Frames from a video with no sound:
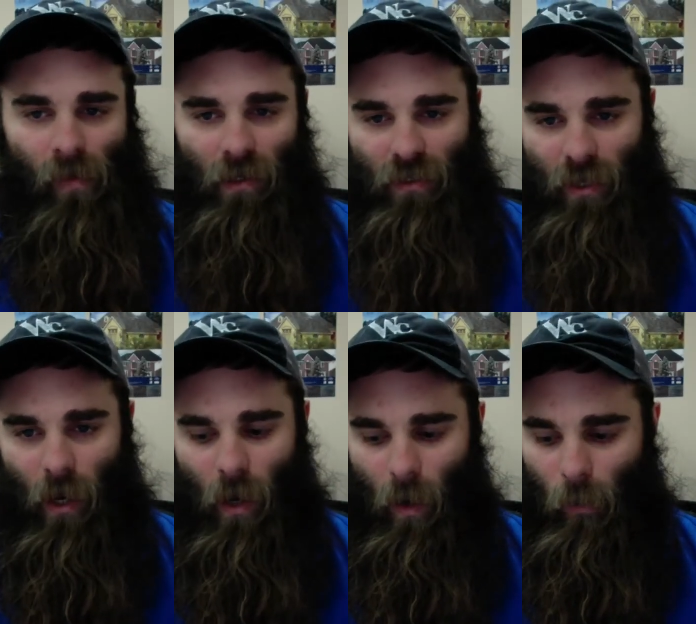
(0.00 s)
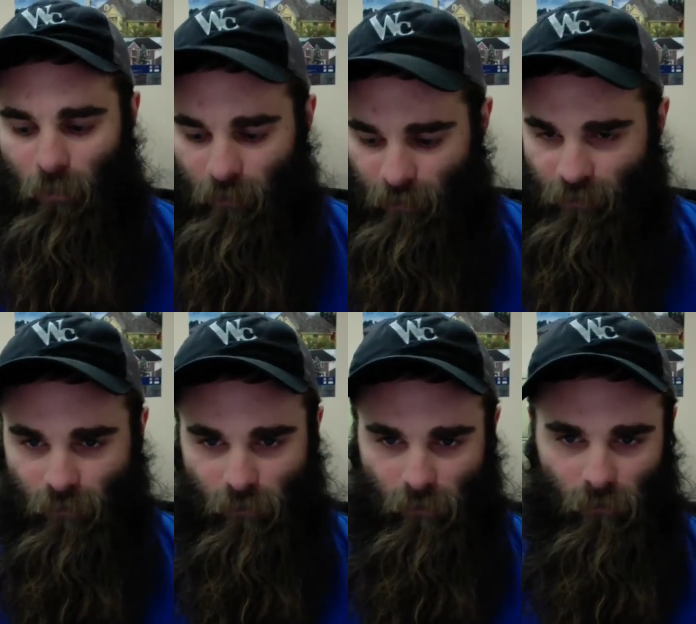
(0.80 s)
So
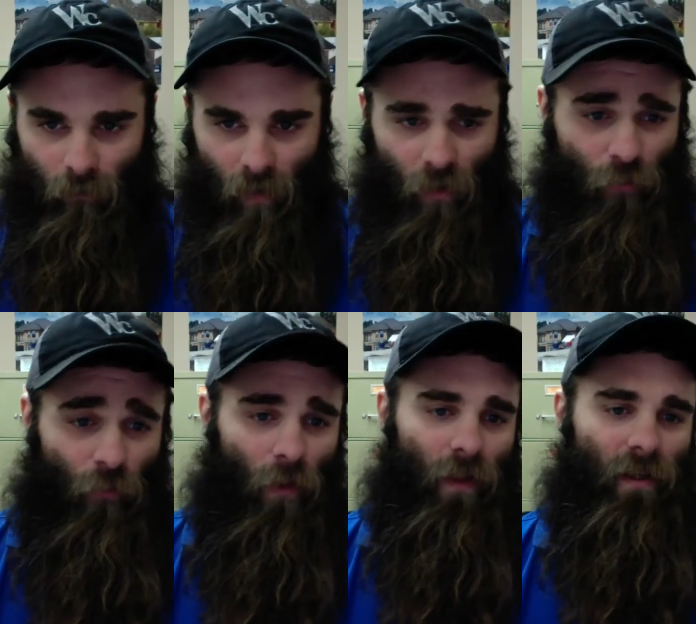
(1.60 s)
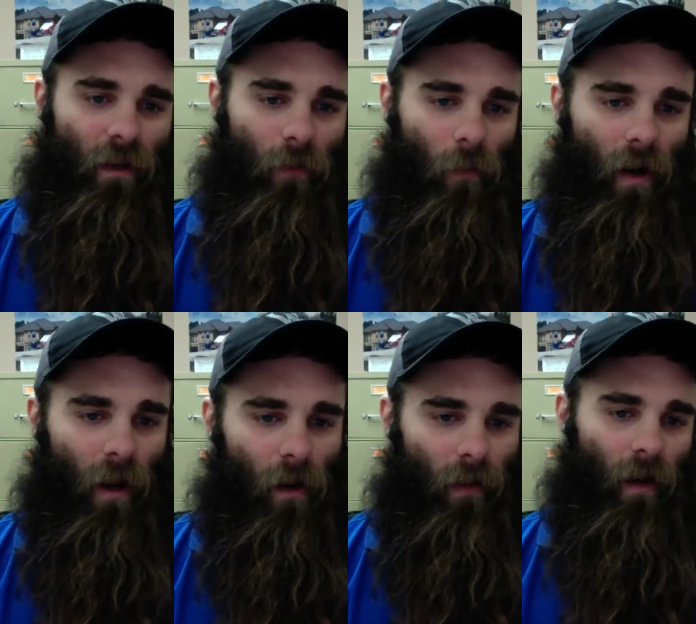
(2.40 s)
there's 4 things I really want to
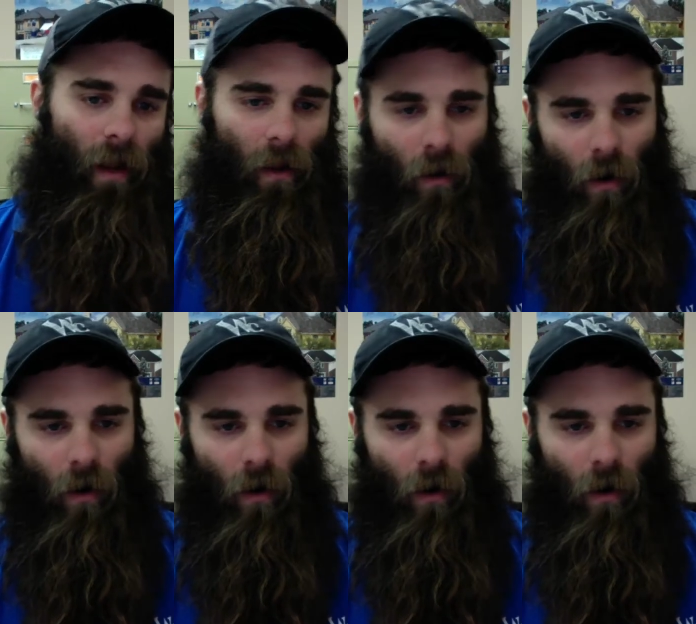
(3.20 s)
hit on today: